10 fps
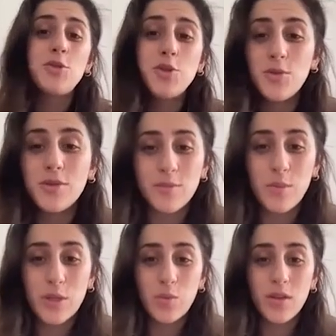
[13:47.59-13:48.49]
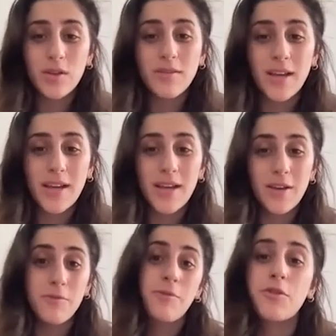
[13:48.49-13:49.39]
to choose between
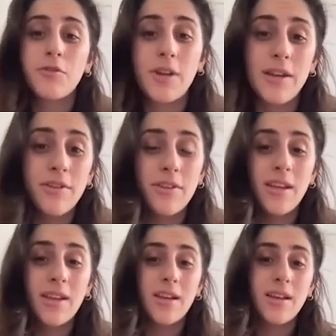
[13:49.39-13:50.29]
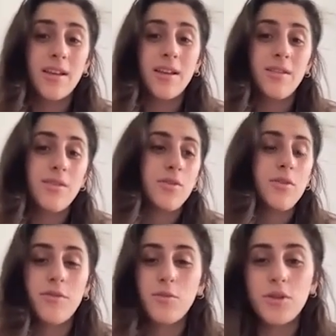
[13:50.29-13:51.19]
for everything,
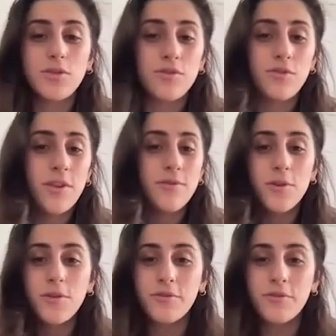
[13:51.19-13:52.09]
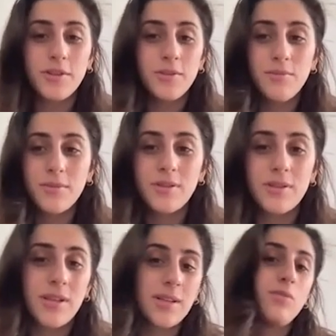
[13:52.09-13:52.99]
if you want to fight for your freedom,
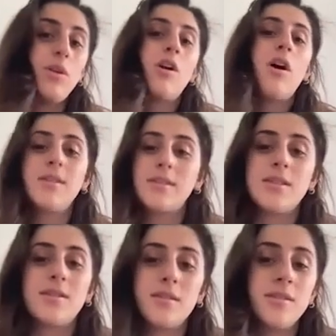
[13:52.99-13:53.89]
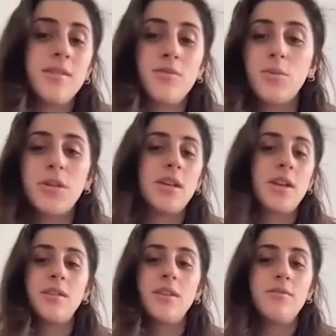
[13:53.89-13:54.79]
that will cost. Is nobody
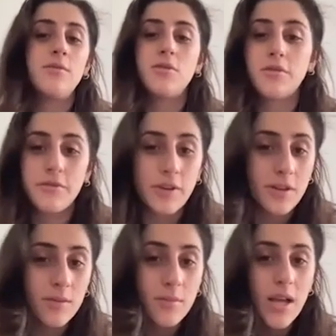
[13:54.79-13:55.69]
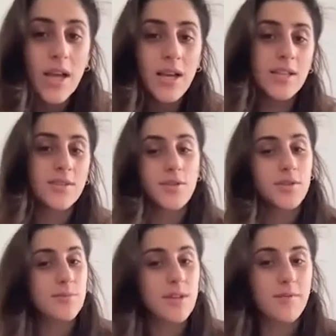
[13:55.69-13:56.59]
can give you your freedom. It's not
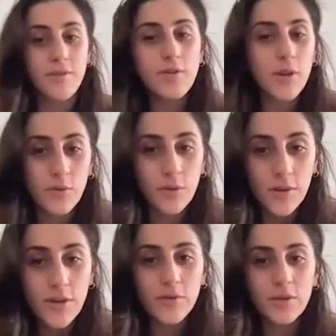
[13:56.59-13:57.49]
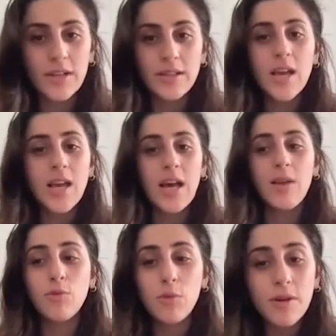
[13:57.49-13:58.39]
something free. You have to fight for that.
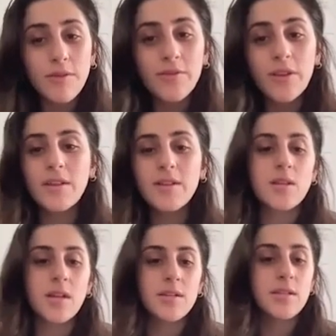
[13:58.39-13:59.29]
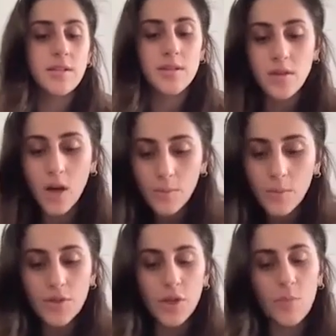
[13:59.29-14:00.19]
And women of Afghanistan, since the
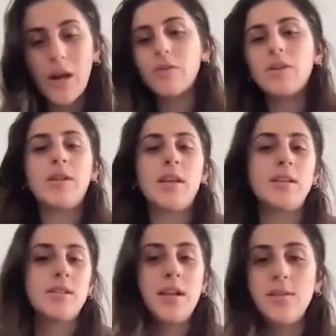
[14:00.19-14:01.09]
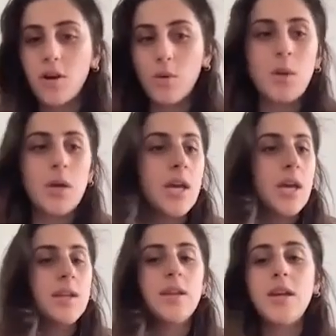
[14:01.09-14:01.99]
Taliban took power, they stand up.
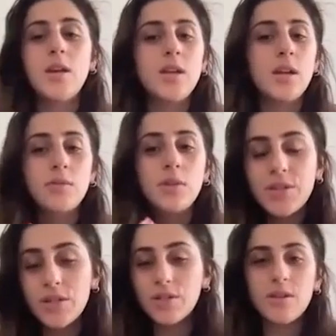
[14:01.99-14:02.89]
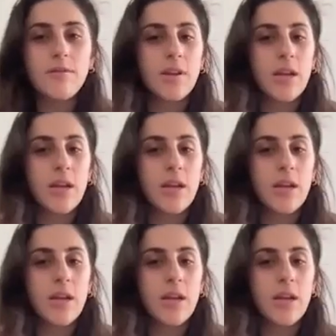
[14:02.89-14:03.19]
They were in the streets of